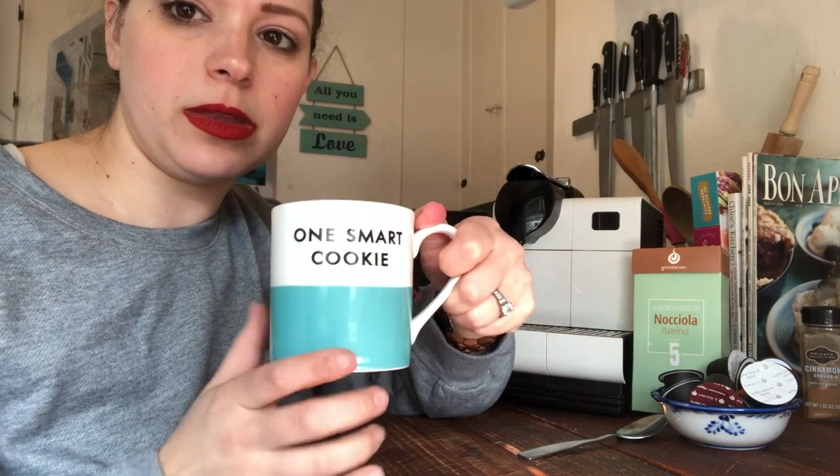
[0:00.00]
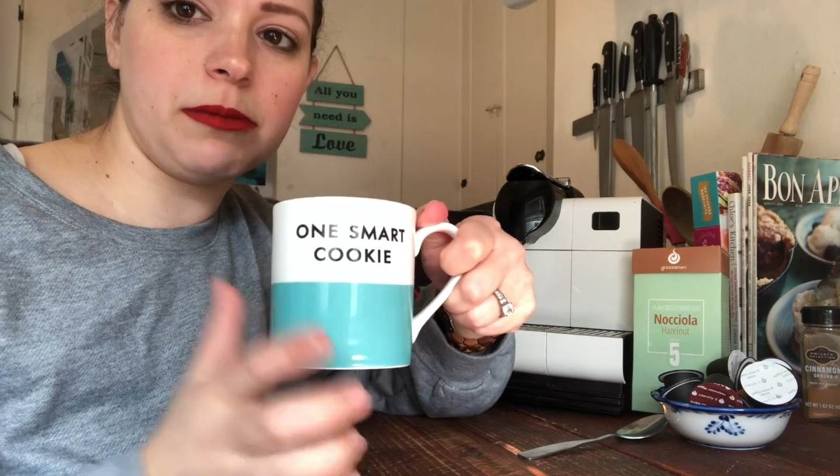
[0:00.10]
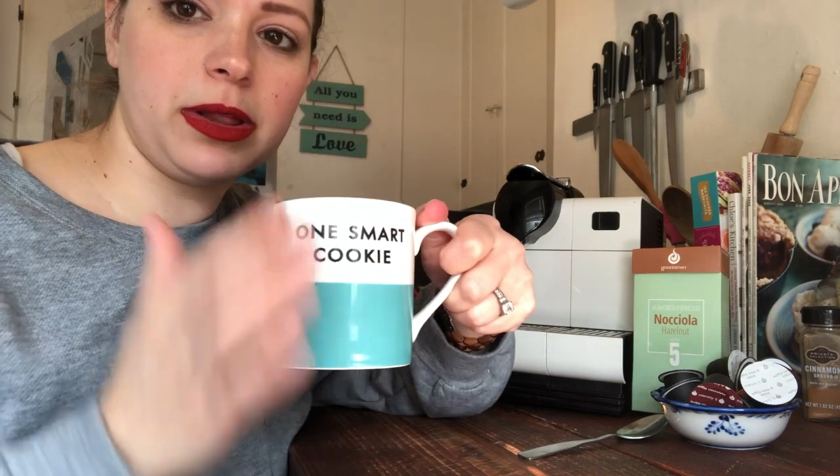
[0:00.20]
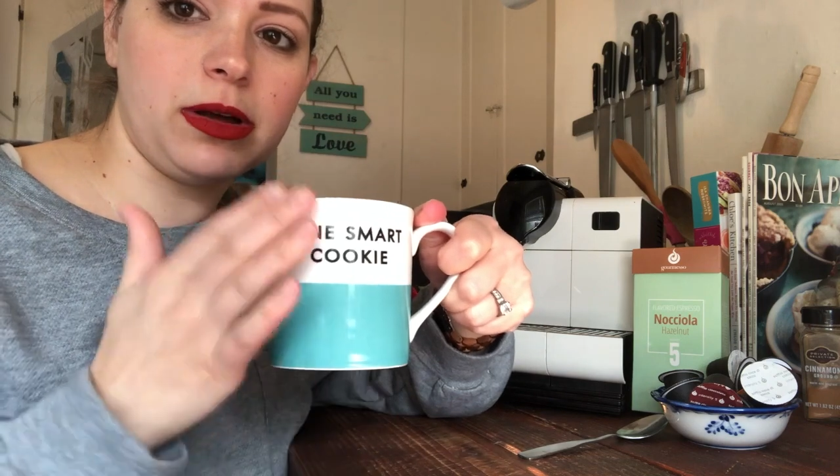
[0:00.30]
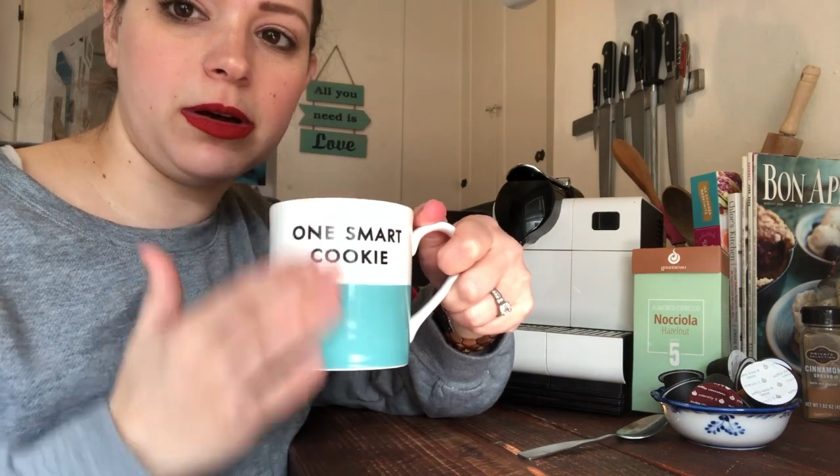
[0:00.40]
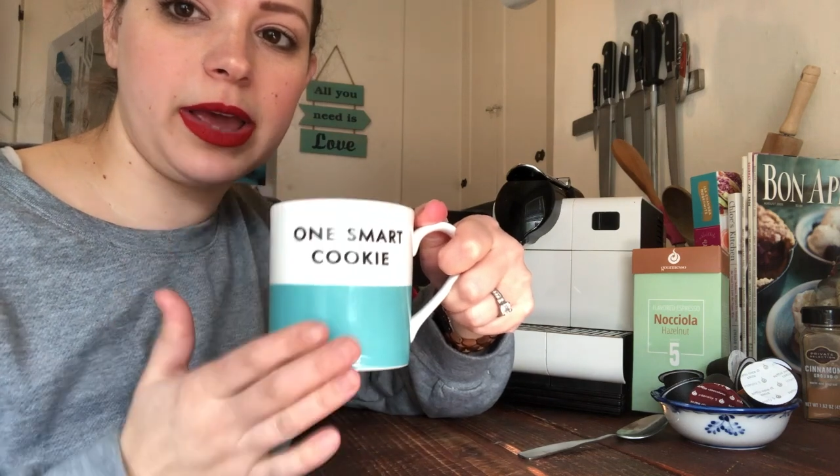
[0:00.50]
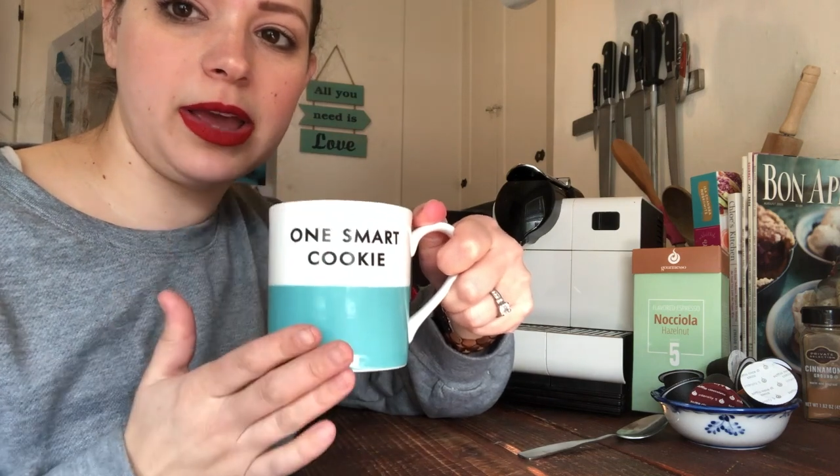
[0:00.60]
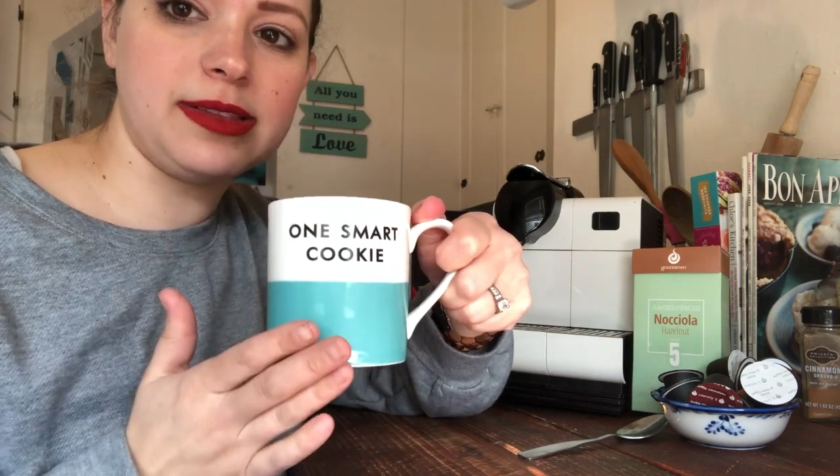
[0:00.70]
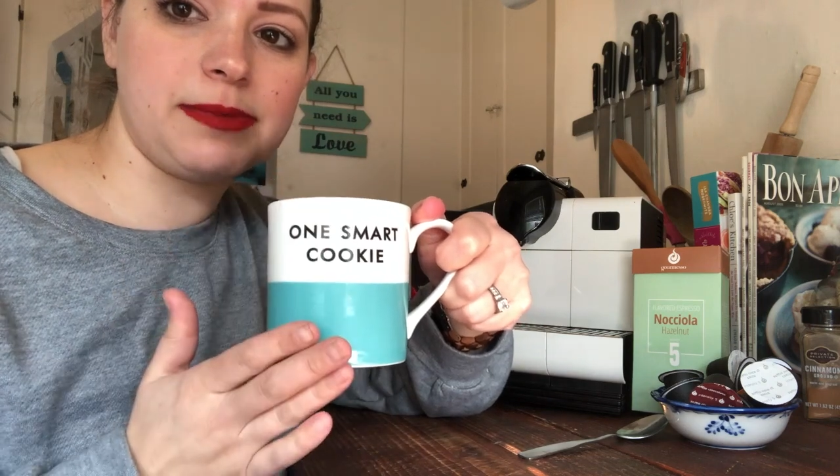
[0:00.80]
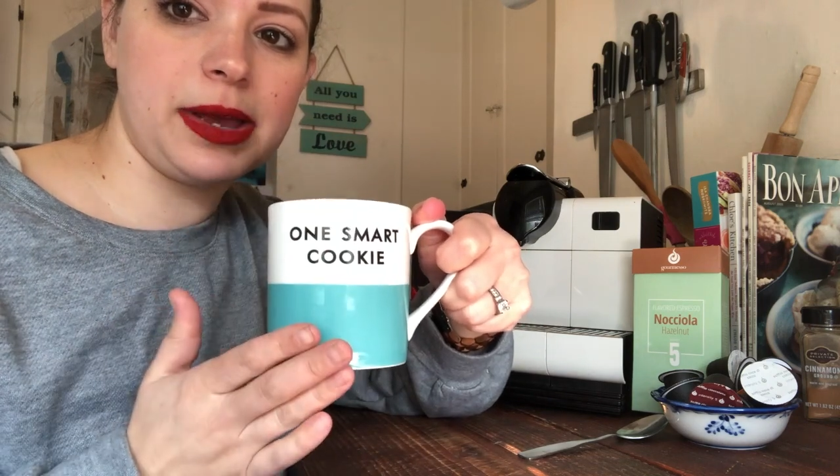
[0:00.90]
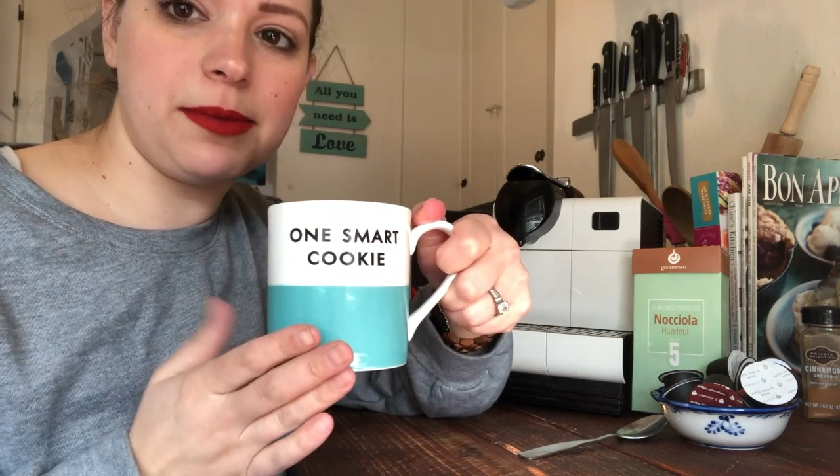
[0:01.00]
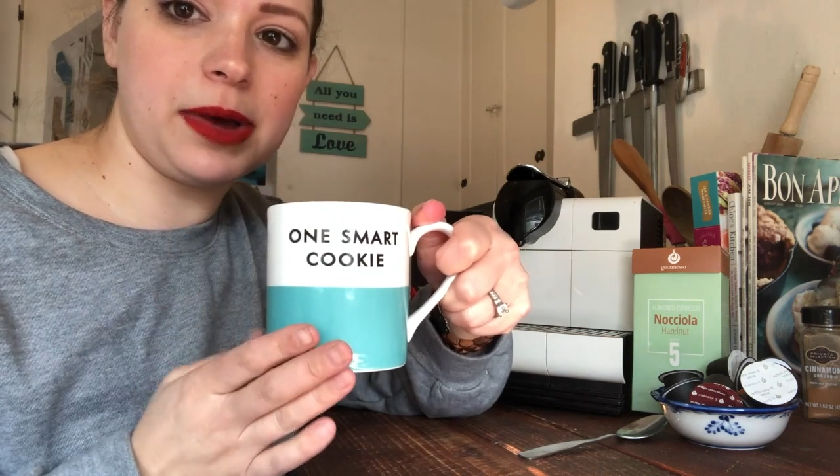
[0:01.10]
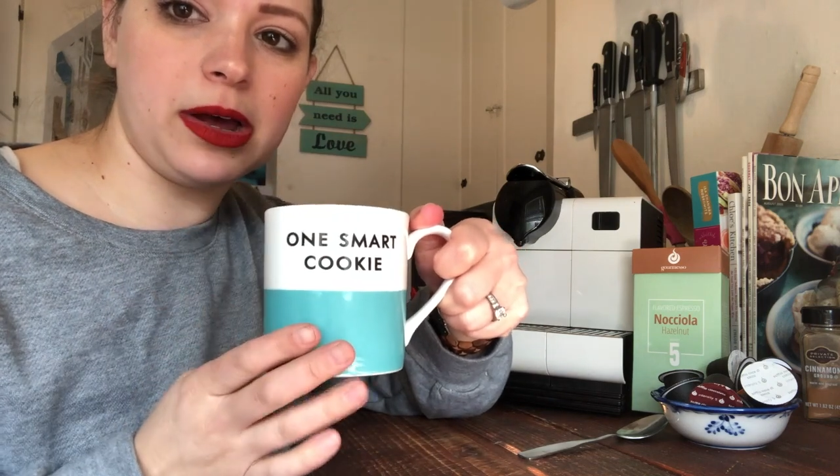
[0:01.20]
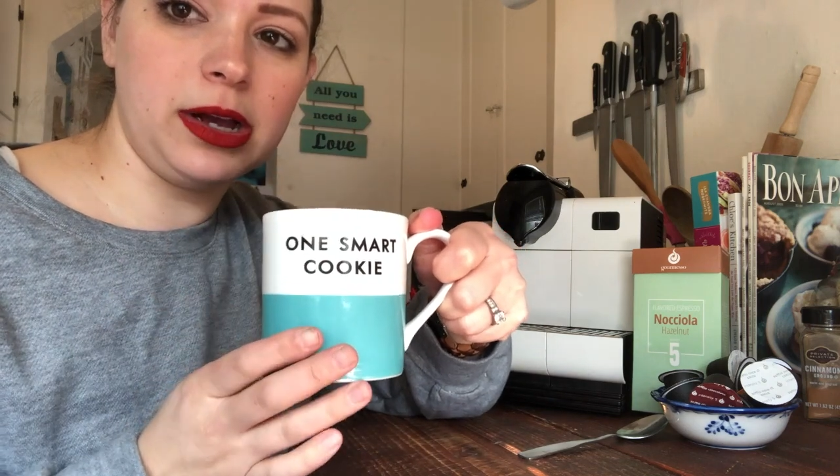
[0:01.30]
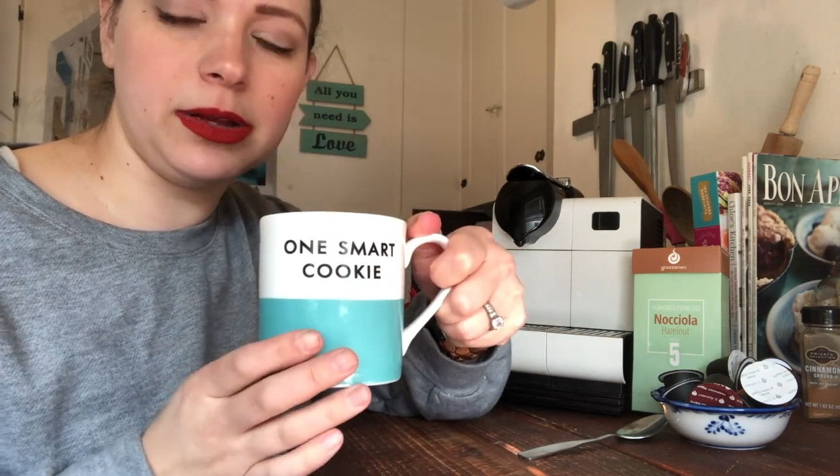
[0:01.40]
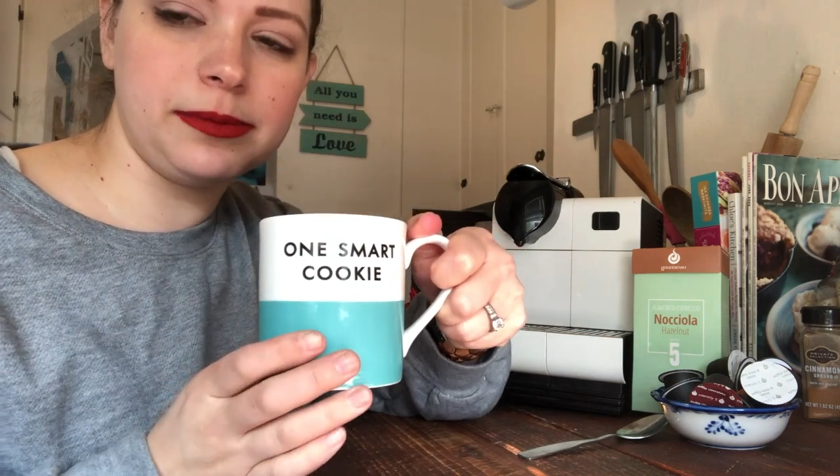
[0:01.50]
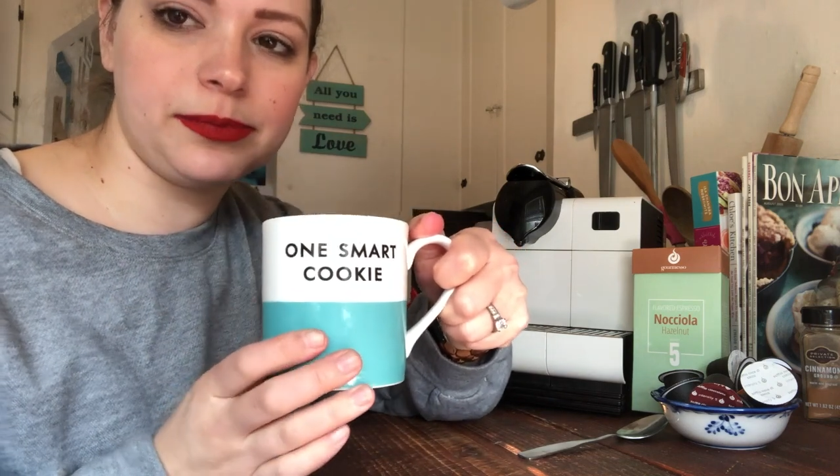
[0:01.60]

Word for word: My little Kate Spade mug.